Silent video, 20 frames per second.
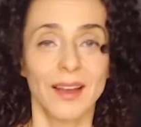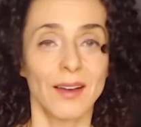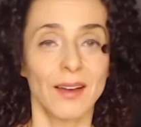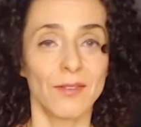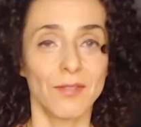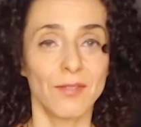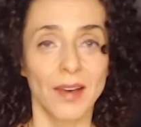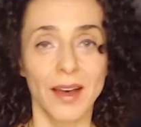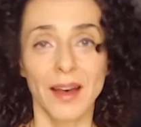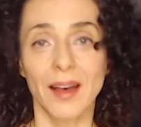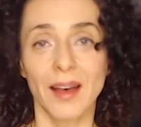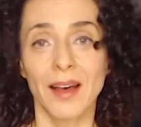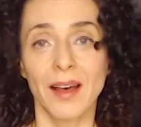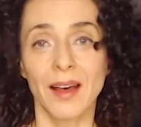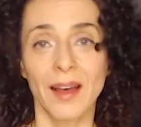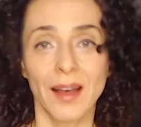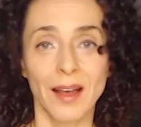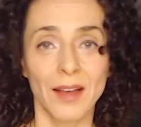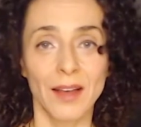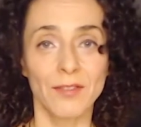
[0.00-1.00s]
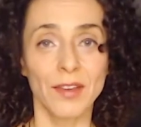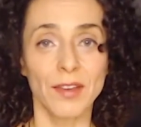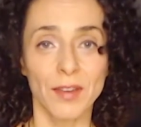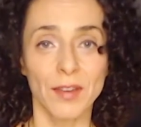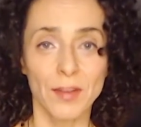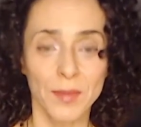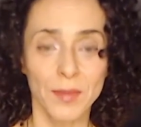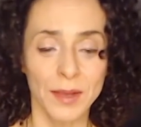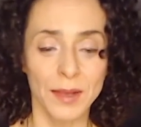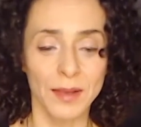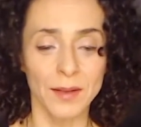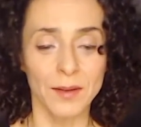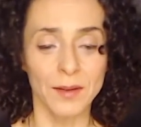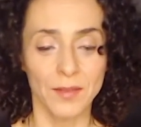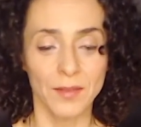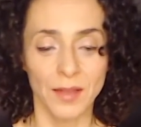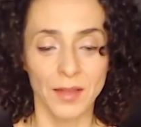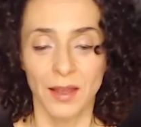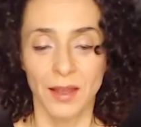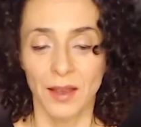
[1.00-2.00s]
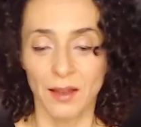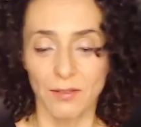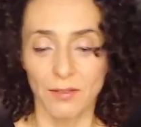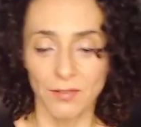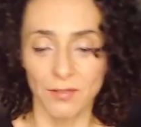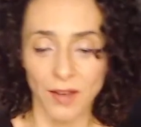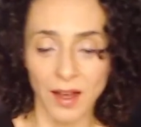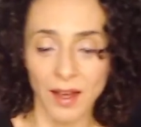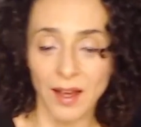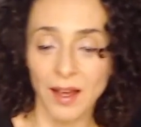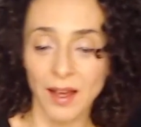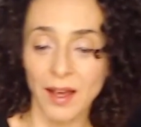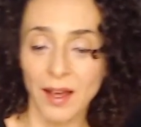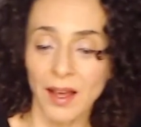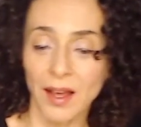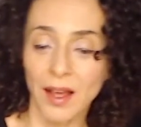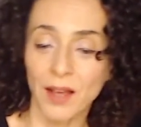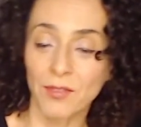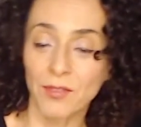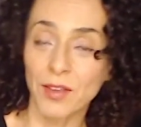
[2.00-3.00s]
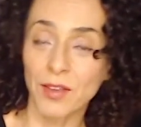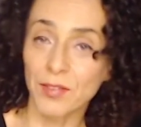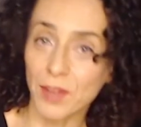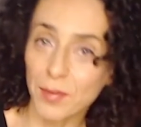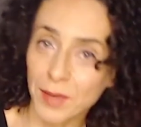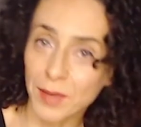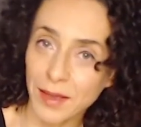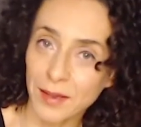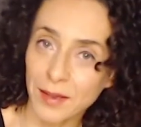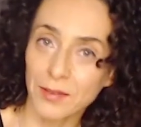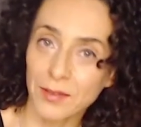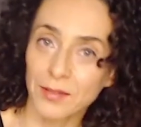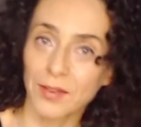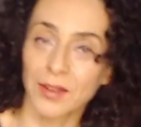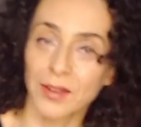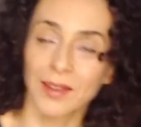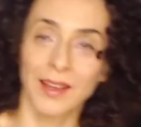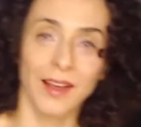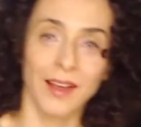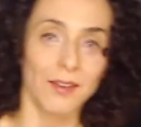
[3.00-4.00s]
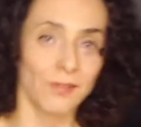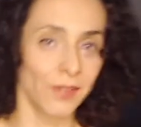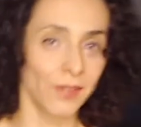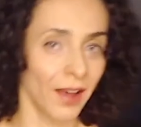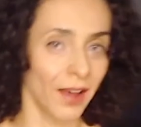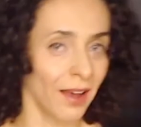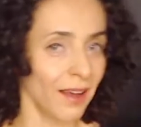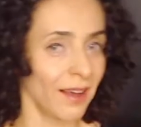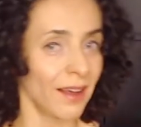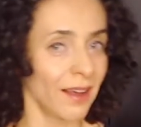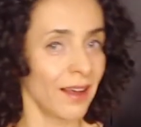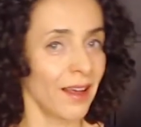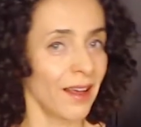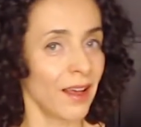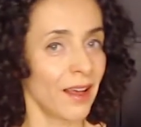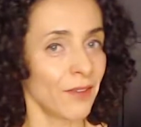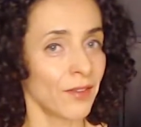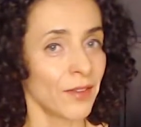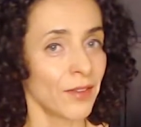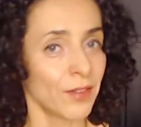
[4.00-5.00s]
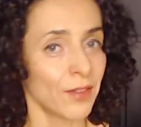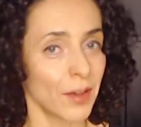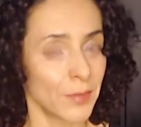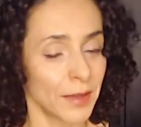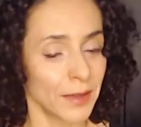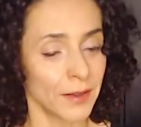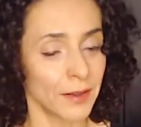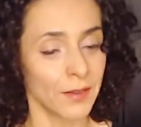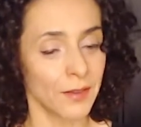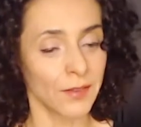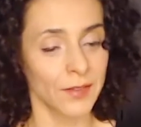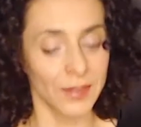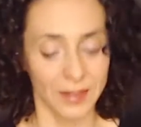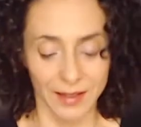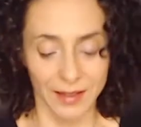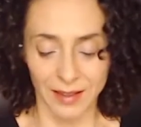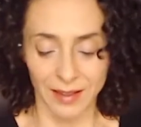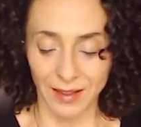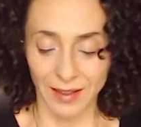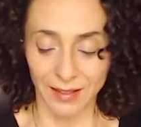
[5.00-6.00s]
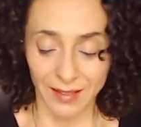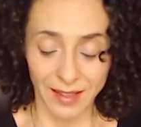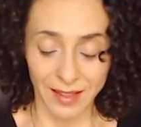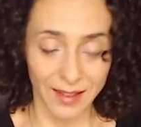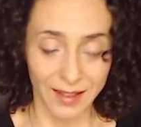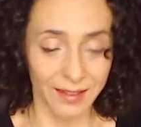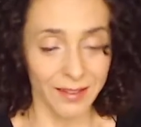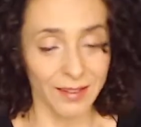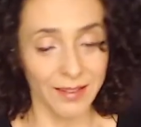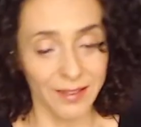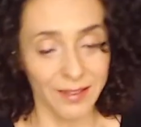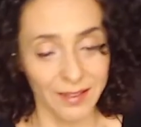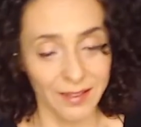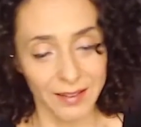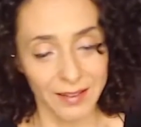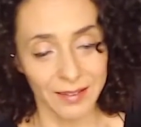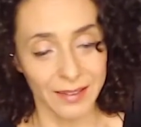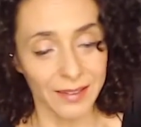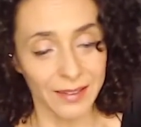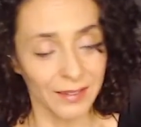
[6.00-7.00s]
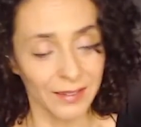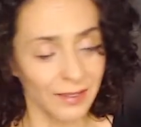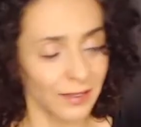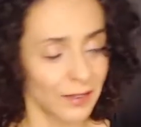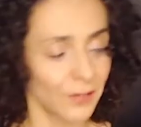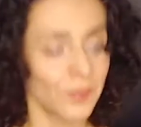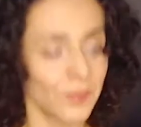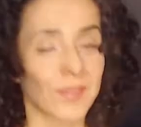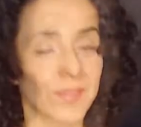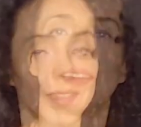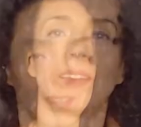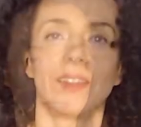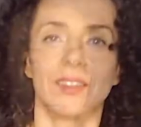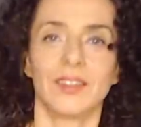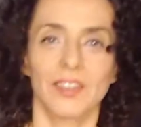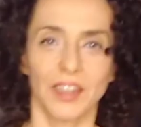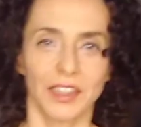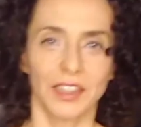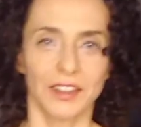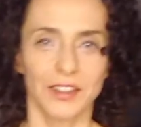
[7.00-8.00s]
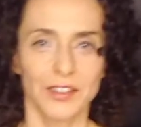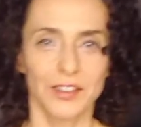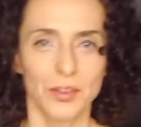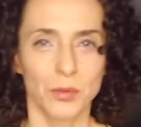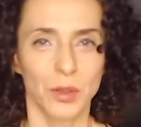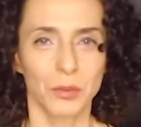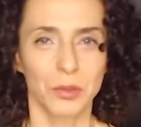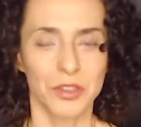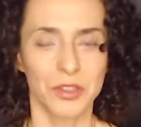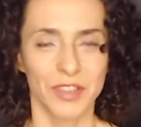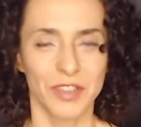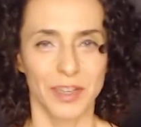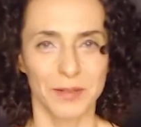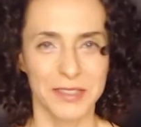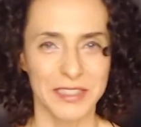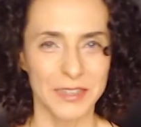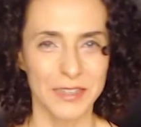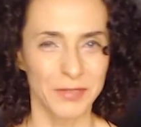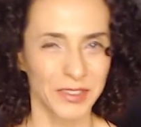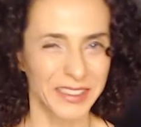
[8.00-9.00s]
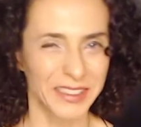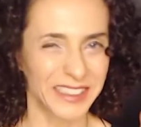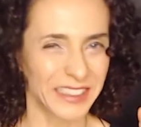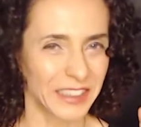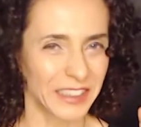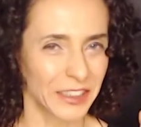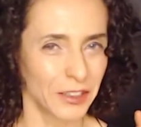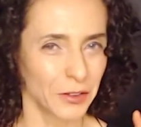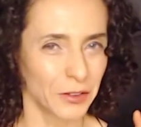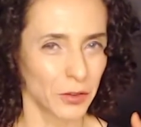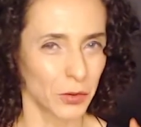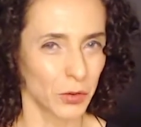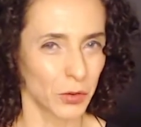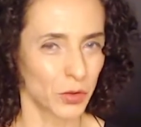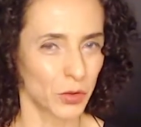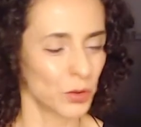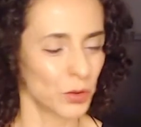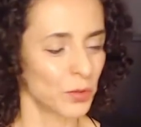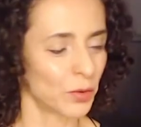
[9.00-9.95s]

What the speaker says: fa, fi, fa, me, fa, fi, fa, me, fa, fi, fa, me, la, la, la, la. Take a listen one more time and see if you can hear those 2